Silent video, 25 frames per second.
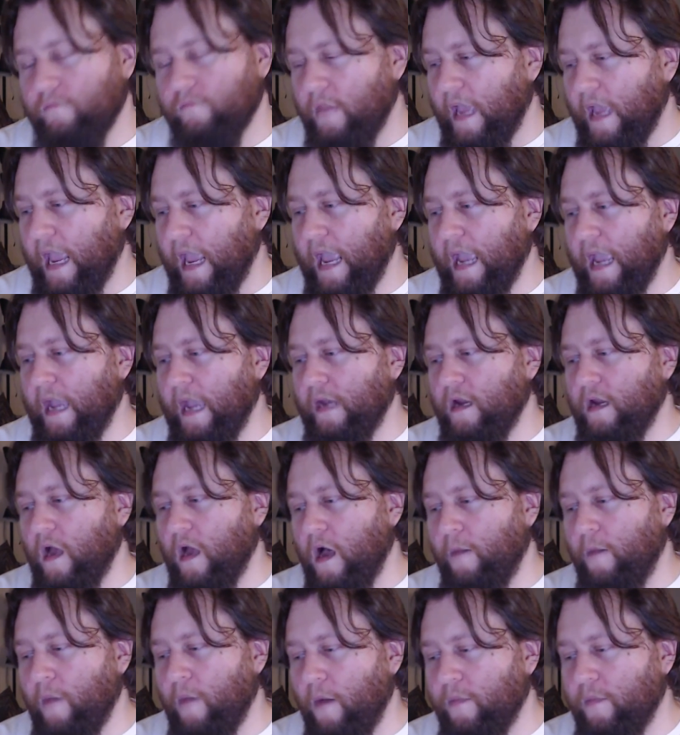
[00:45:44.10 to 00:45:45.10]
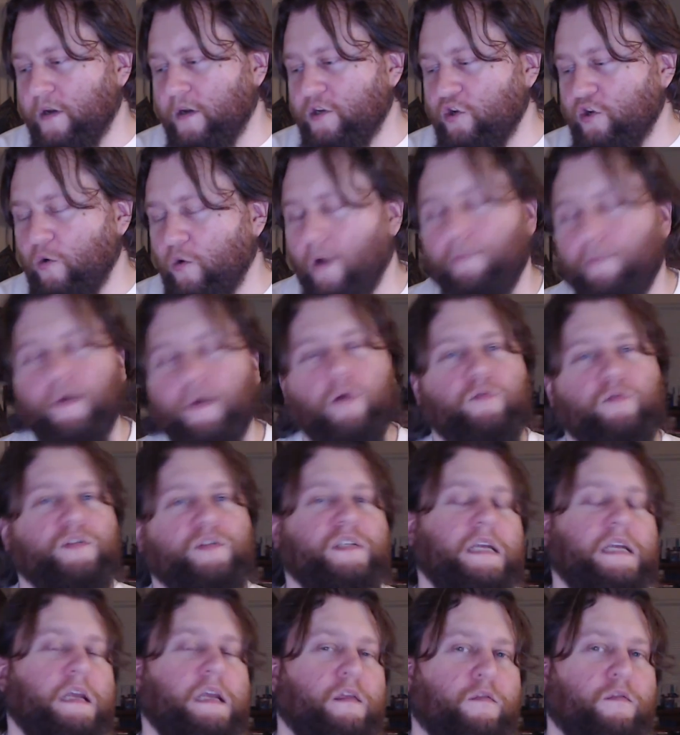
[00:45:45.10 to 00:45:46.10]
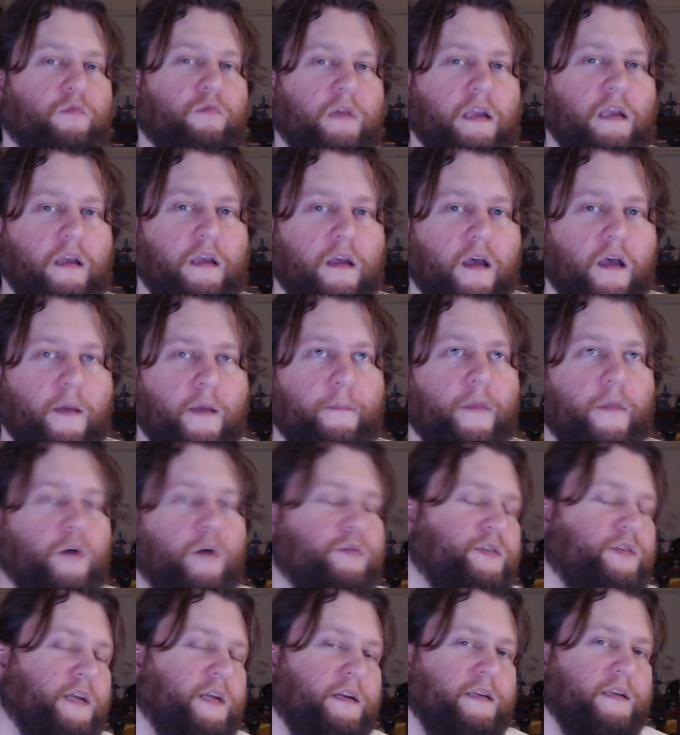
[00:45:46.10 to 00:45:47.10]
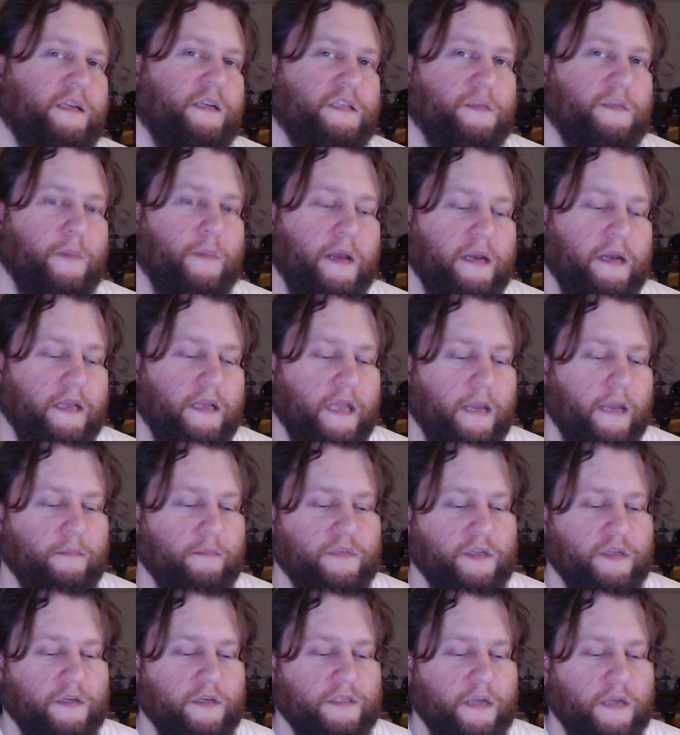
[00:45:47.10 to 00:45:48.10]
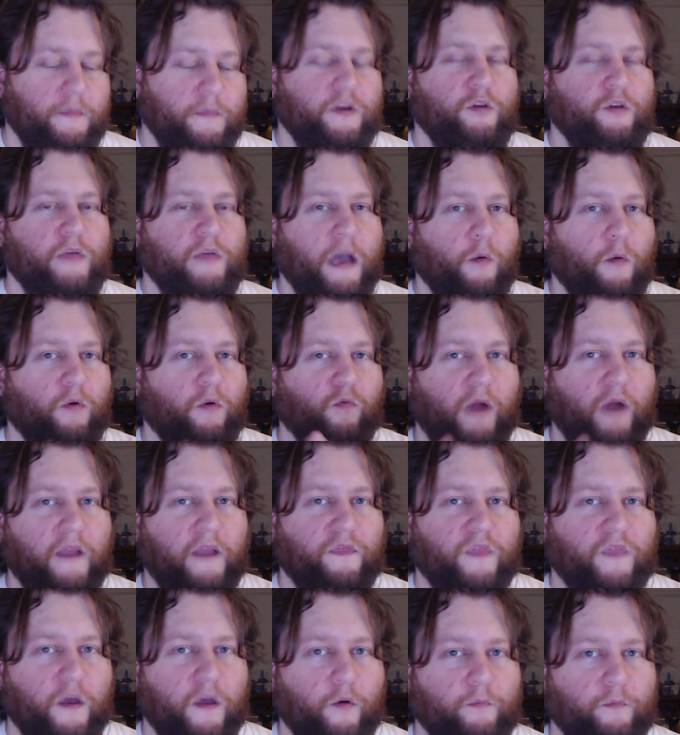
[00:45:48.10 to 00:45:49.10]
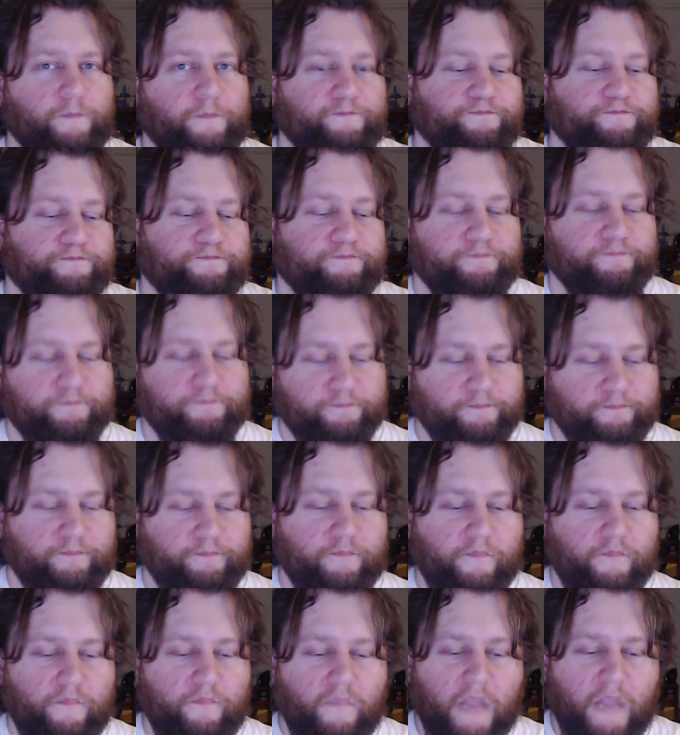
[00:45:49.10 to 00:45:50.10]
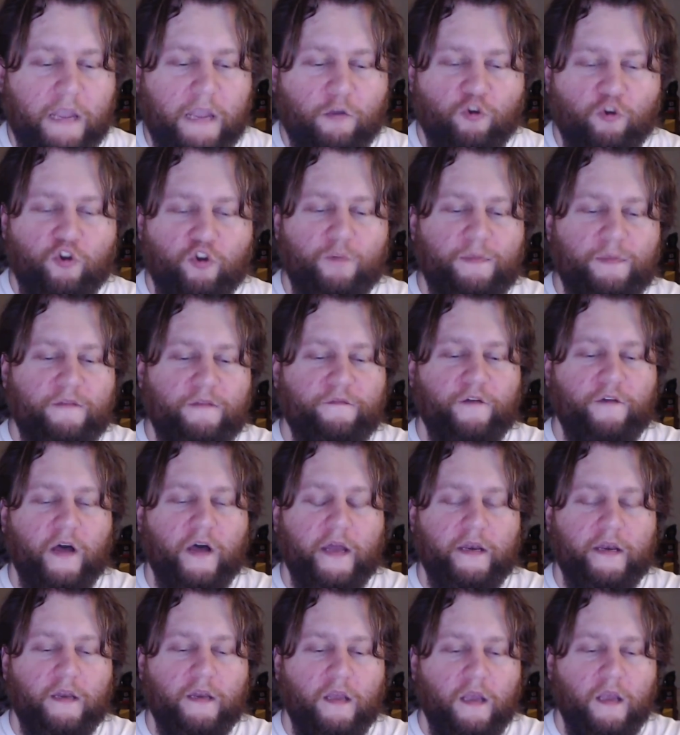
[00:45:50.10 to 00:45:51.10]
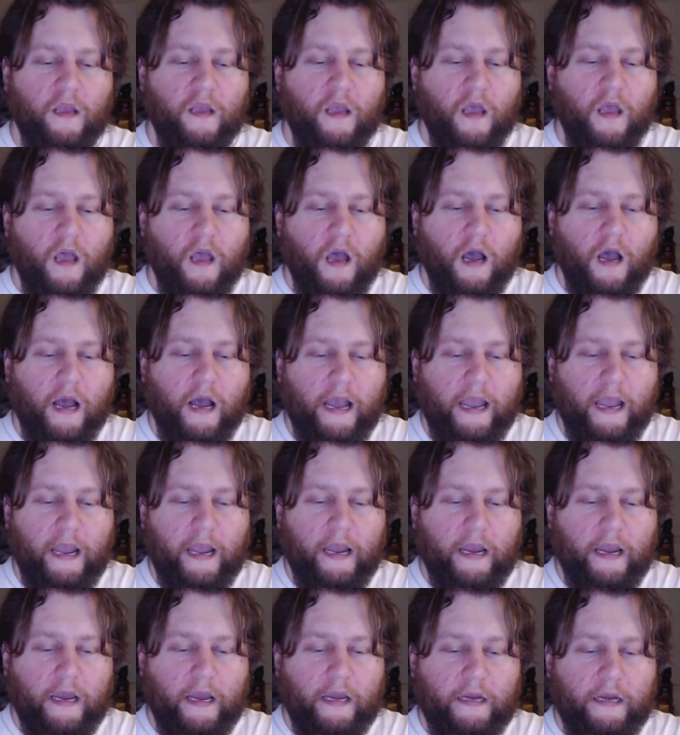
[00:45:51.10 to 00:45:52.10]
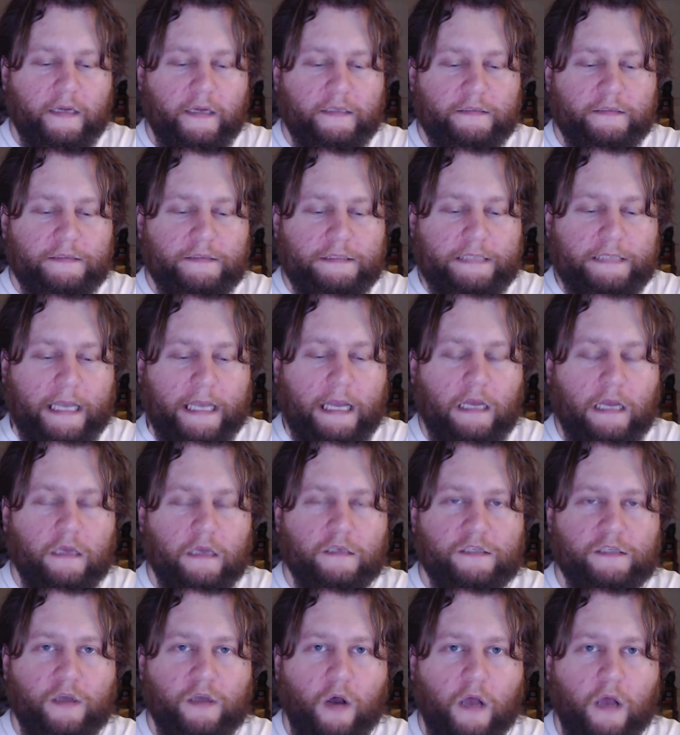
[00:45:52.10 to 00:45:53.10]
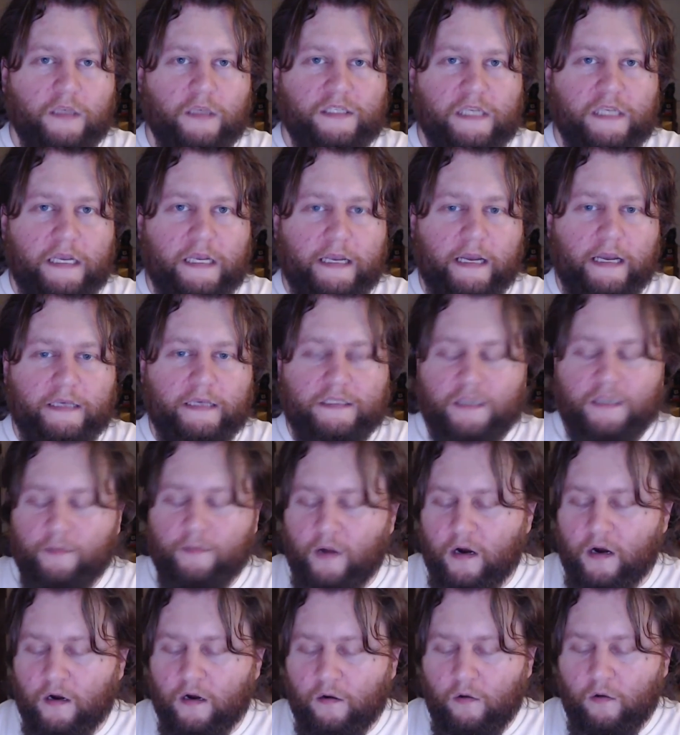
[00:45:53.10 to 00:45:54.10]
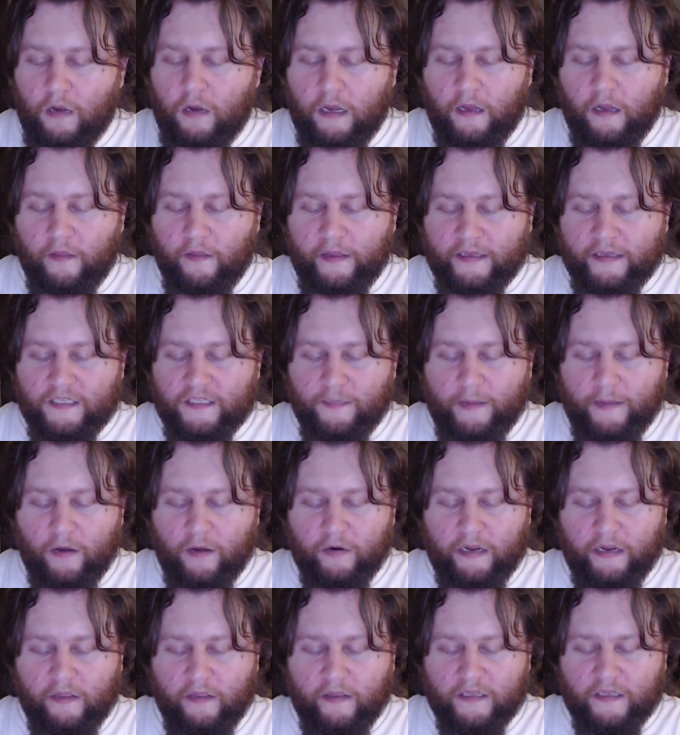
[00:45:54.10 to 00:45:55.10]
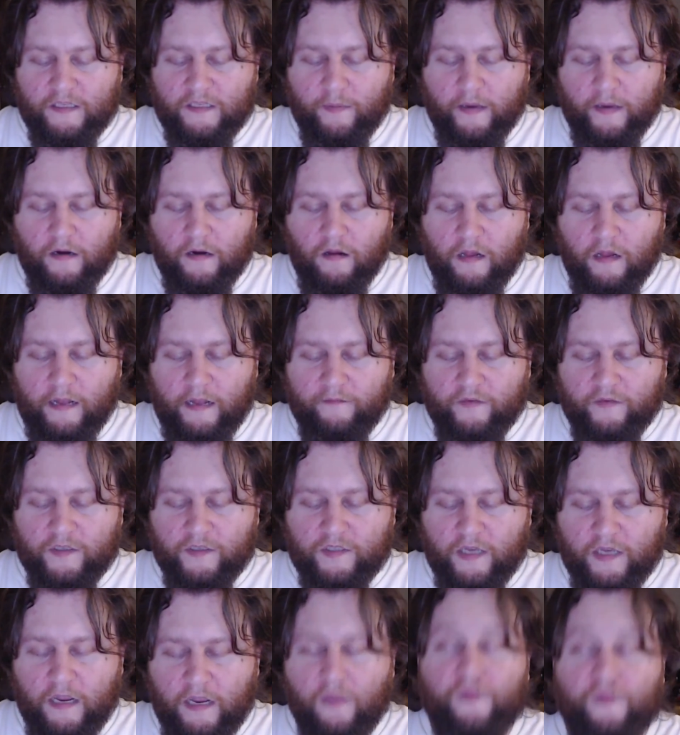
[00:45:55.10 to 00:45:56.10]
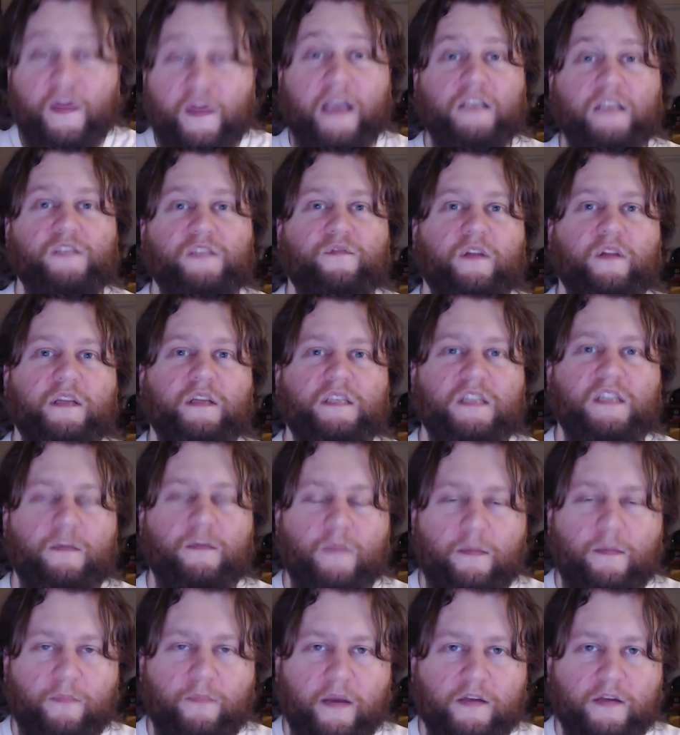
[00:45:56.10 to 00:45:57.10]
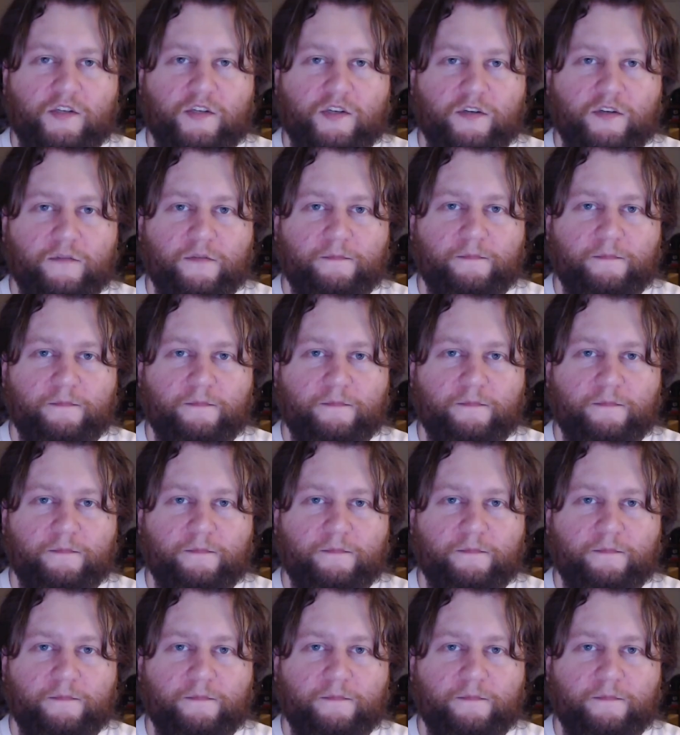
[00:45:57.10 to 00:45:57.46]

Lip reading: And I'm going to do a post-E3 most anticipated games list. I'm going to do that one right, though. It should be fun. And yeah, so I'll see you guys tomorrow. That's about it. That's about all I have to say. Thanks for listening to me, bitch.